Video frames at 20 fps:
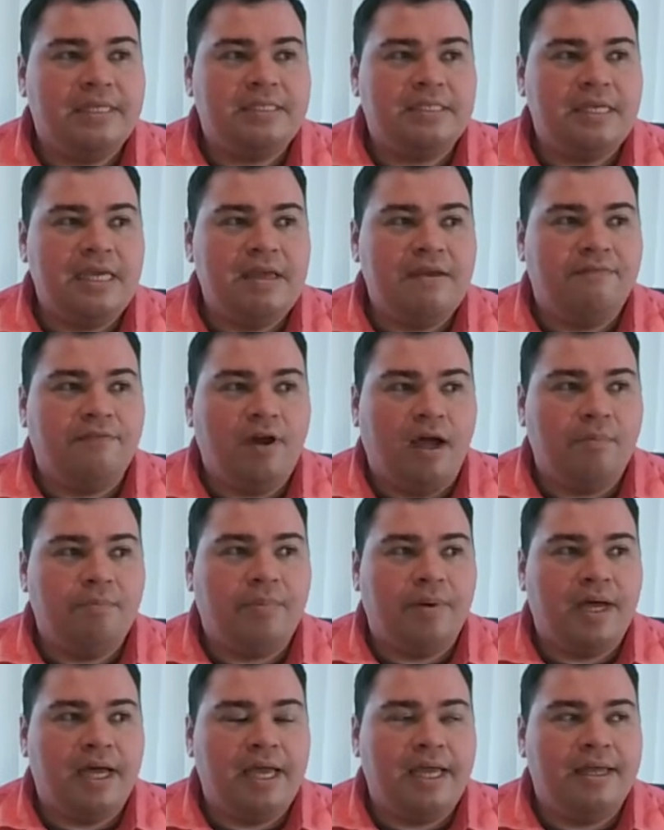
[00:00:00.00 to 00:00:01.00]
if not
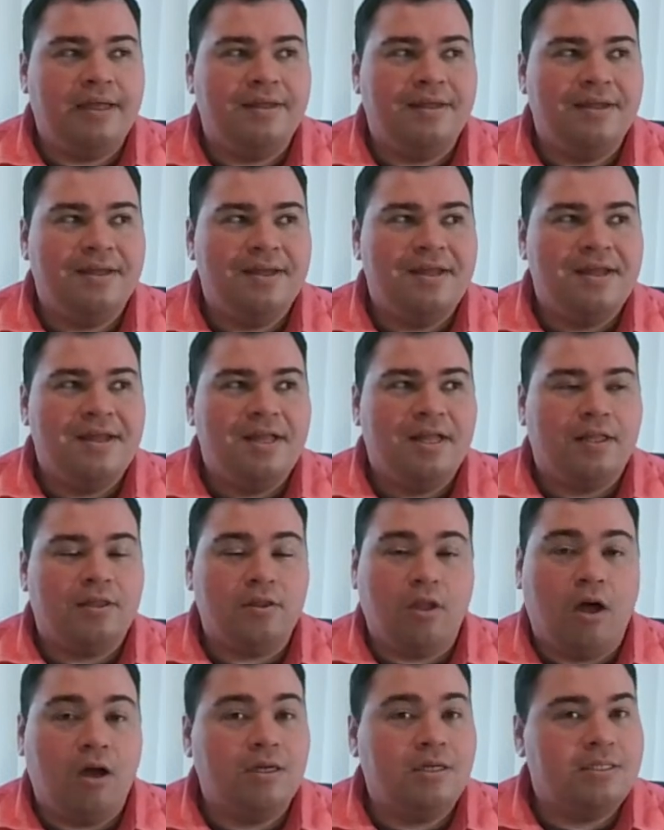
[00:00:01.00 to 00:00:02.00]
by
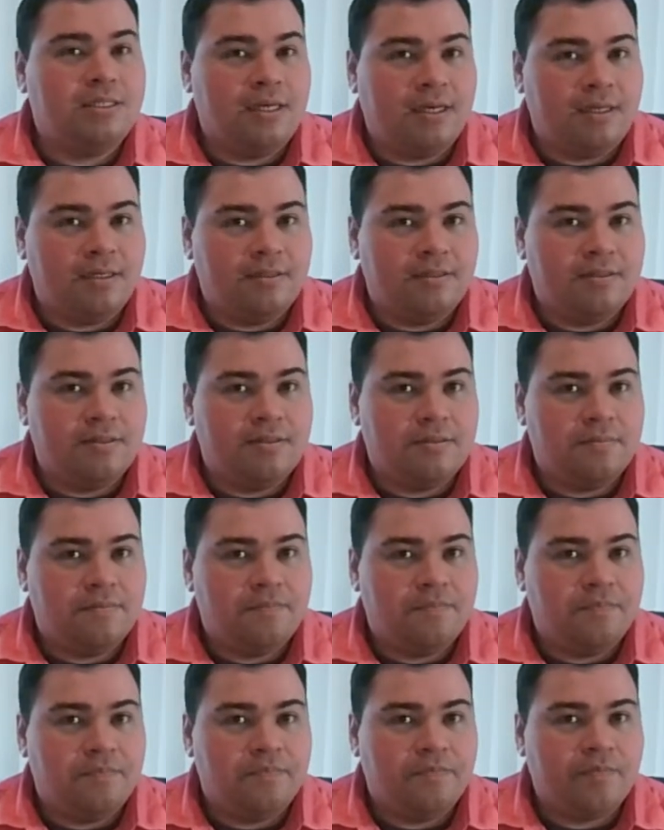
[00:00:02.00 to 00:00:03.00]
long tons,
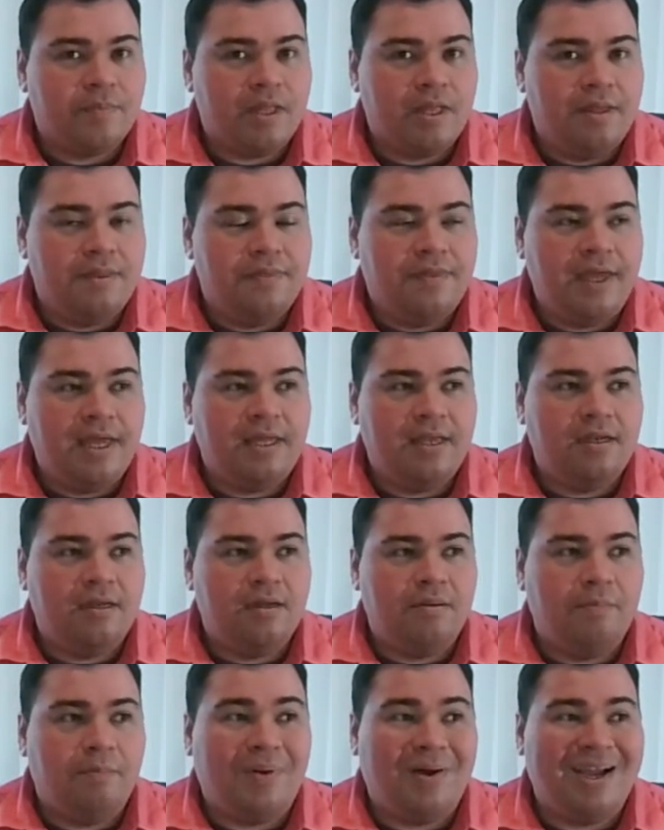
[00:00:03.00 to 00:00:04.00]

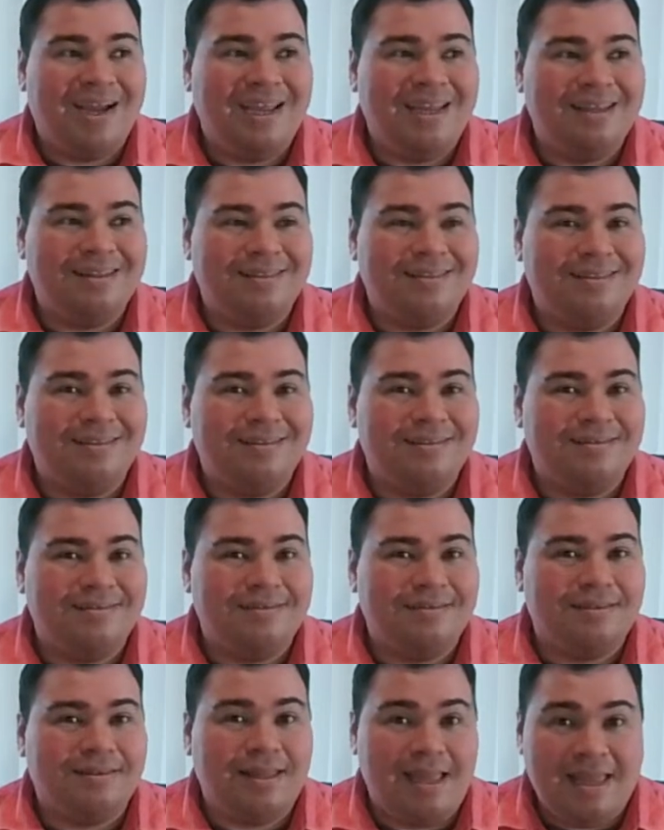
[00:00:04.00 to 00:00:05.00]
then by
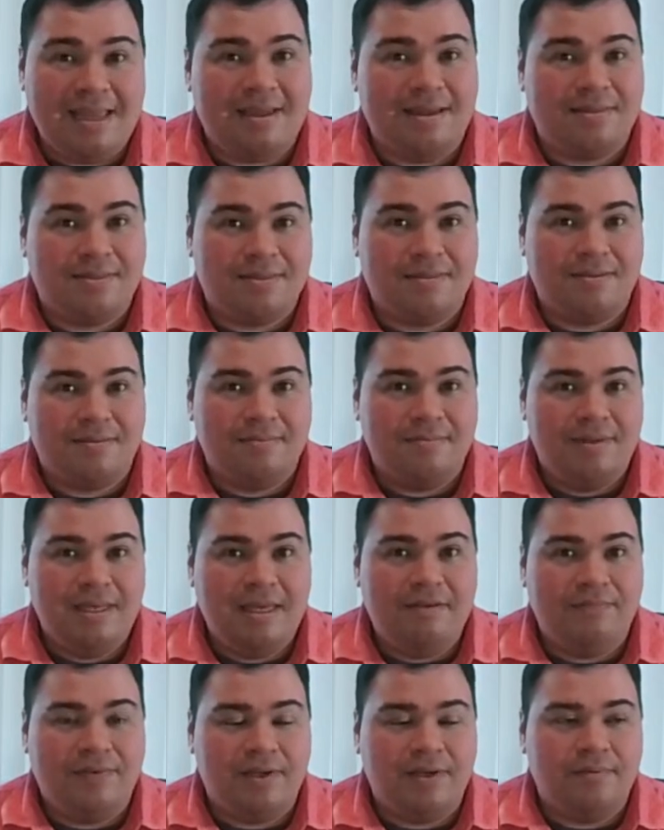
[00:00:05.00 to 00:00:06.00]
length
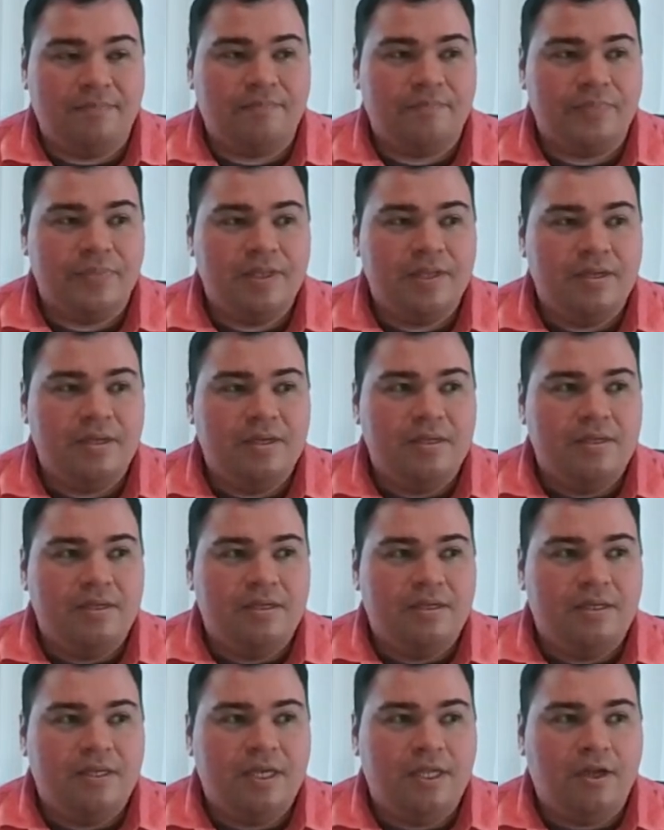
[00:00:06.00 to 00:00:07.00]
even.
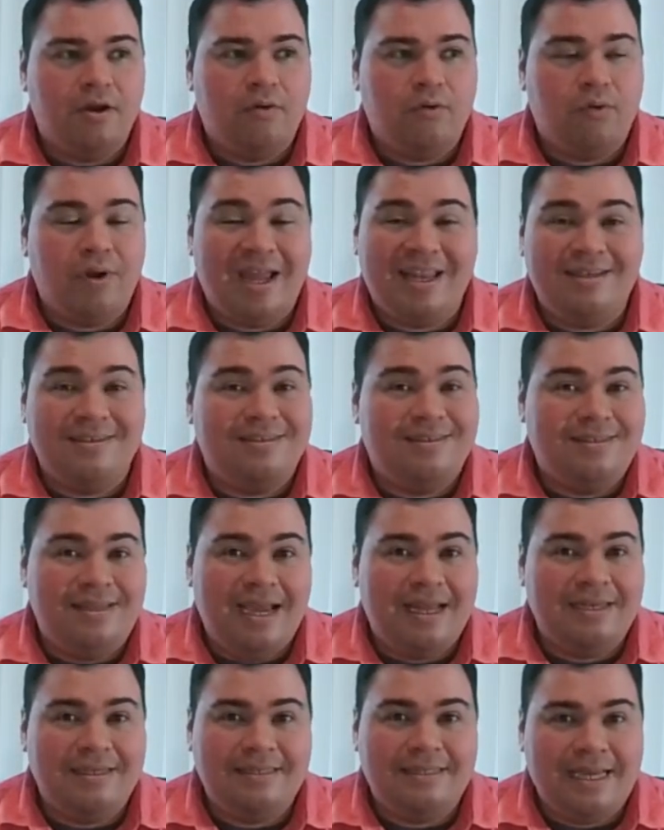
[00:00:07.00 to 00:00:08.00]
You know,
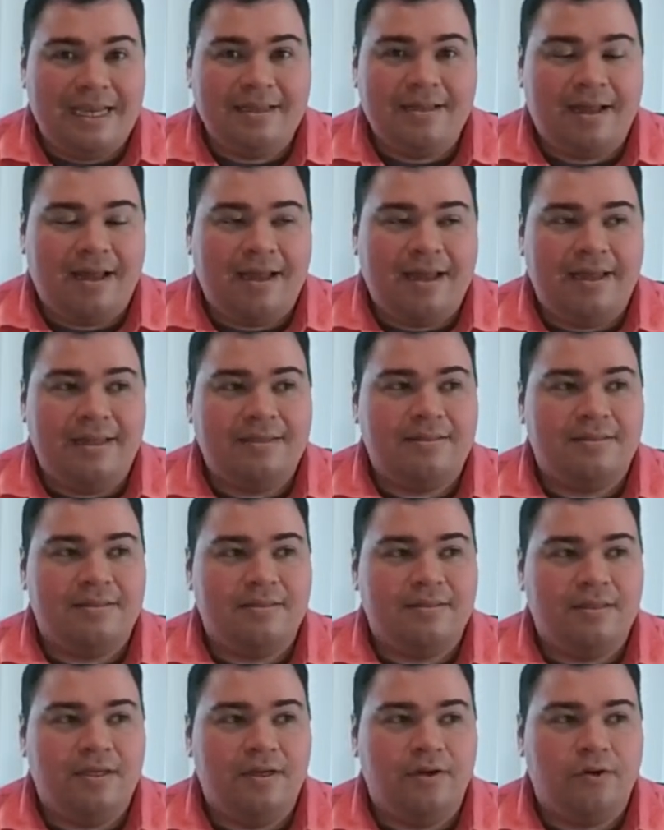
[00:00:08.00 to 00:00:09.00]
and deck height.
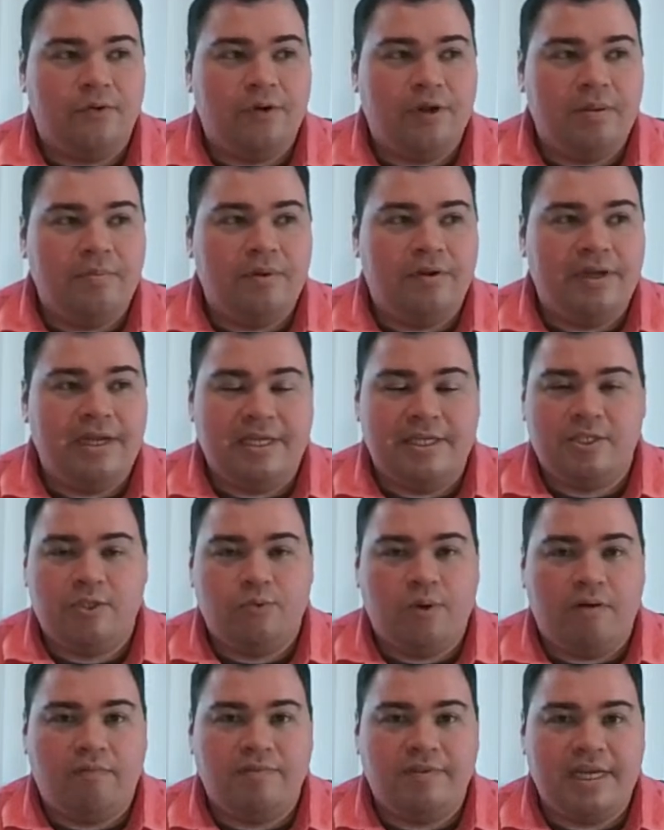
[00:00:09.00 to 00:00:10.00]
You know, Queen Mary has
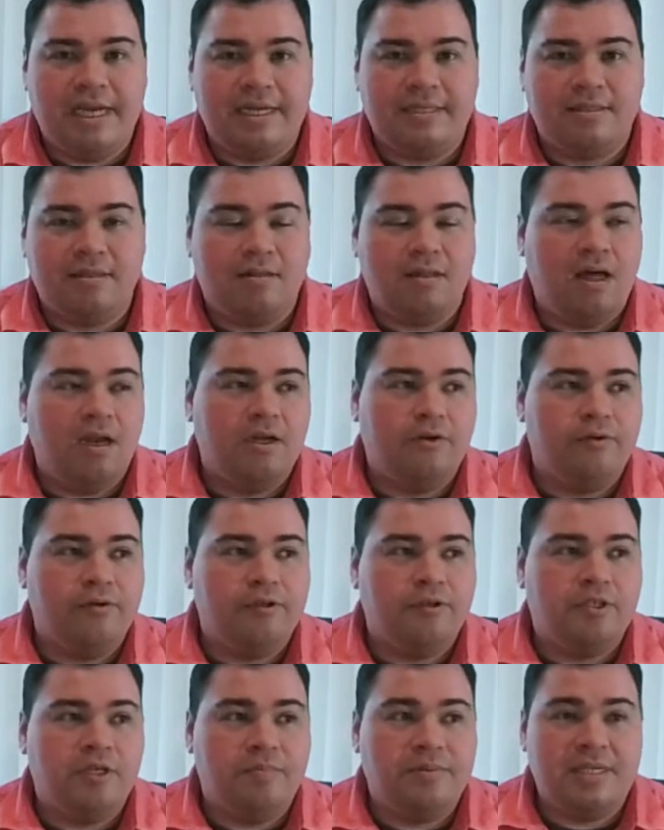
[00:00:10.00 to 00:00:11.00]
12 decks. A lot of
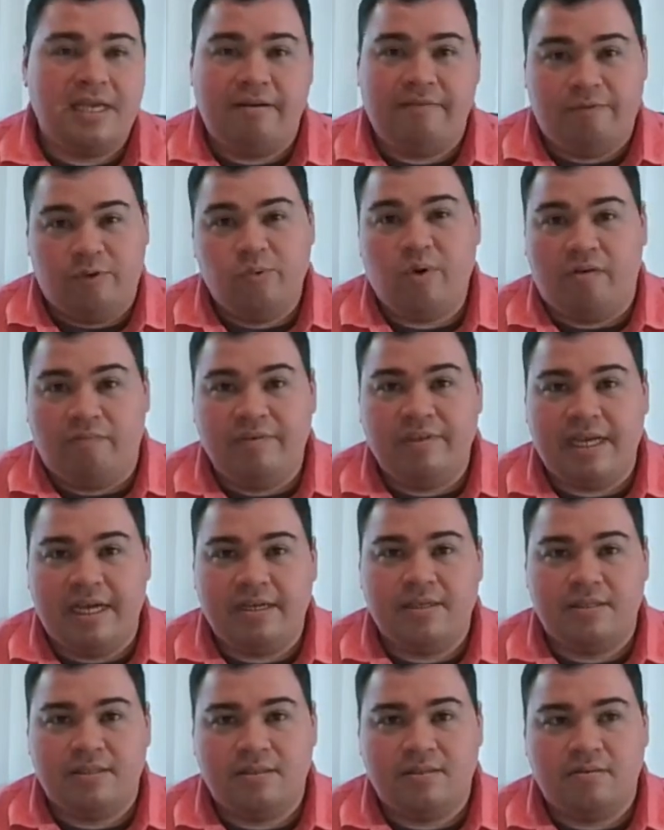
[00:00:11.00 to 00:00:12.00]
cruise ships have 12
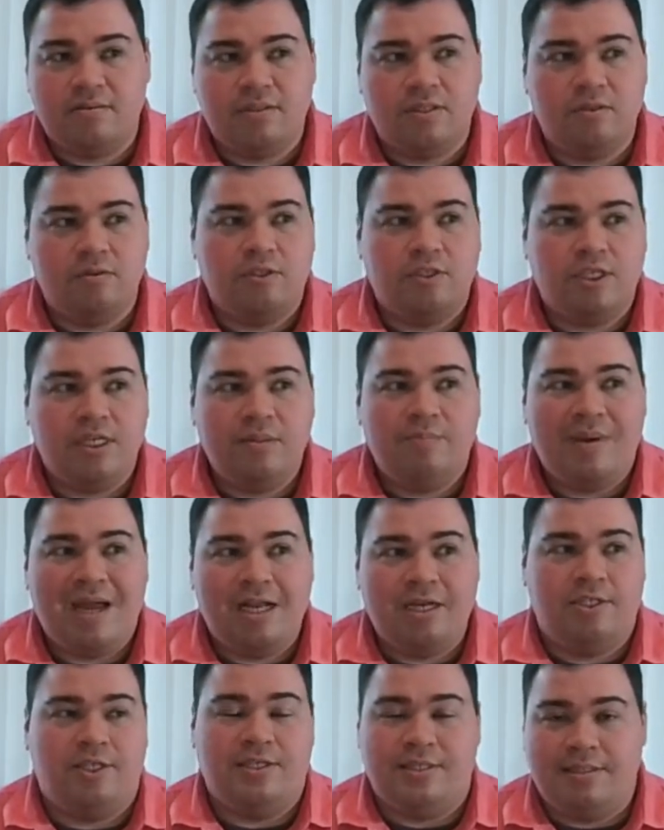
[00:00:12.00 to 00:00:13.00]
decks. So she
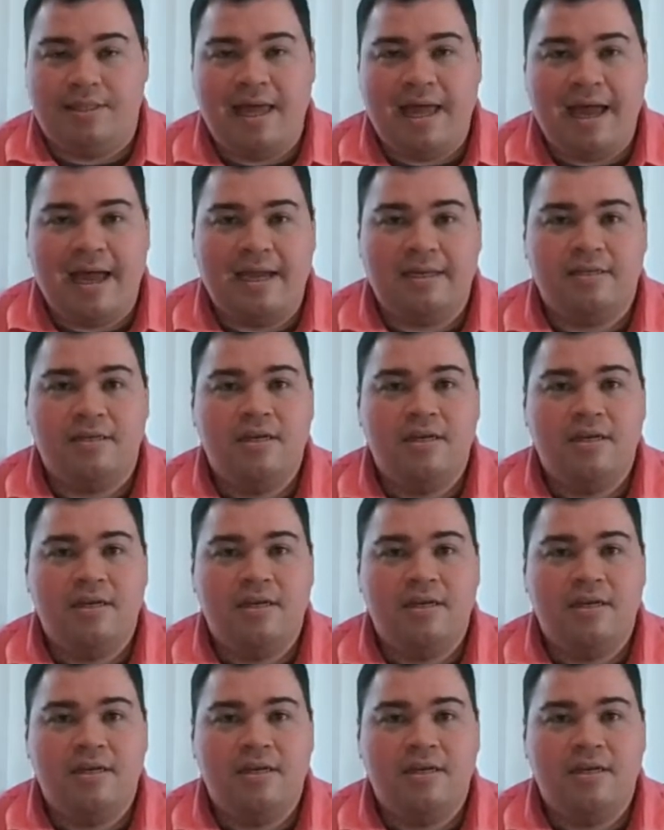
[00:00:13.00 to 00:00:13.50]
matches that.